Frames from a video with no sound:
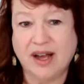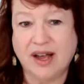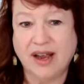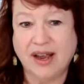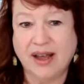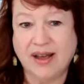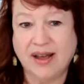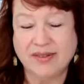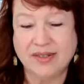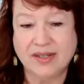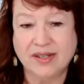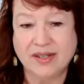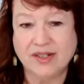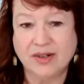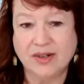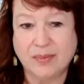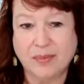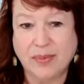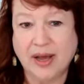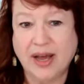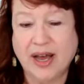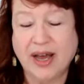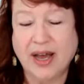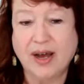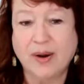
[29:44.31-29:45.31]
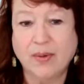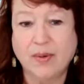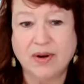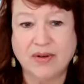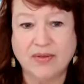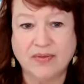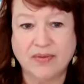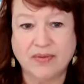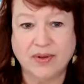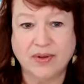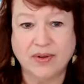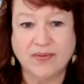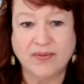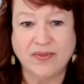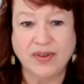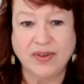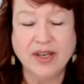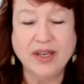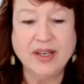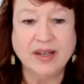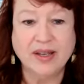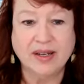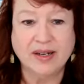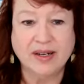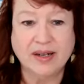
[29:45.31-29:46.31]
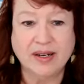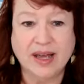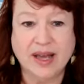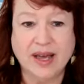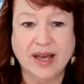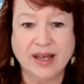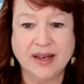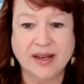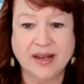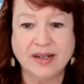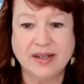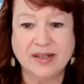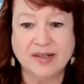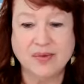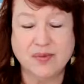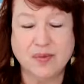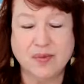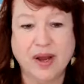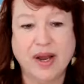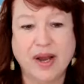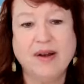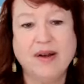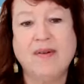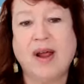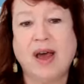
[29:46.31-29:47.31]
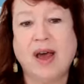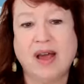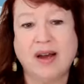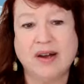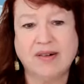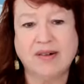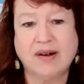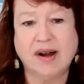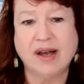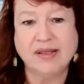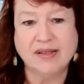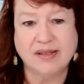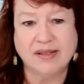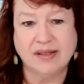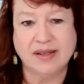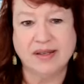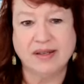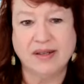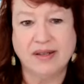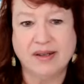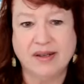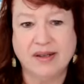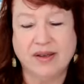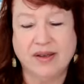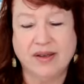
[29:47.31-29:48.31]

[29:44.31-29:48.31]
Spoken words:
I have such a powerful feeling at is Red Rock Crossing.